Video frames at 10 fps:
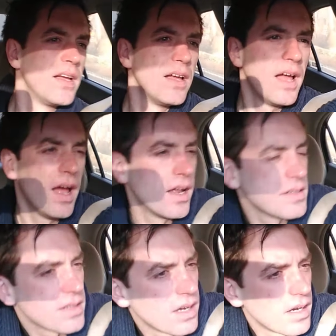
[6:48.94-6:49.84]

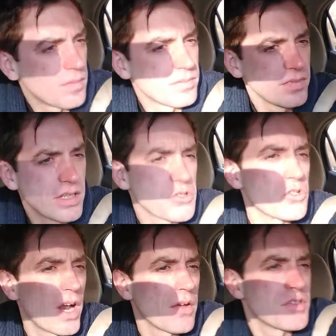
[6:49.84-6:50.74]
And Leo
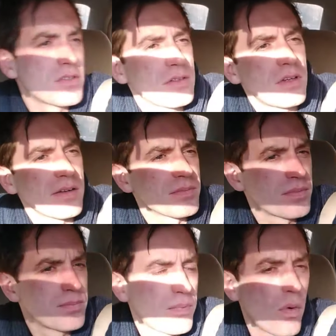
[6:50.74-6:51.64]
Strauss kind of
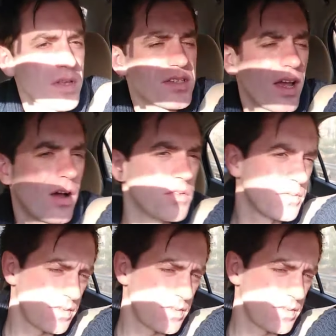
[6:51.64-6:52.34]
points out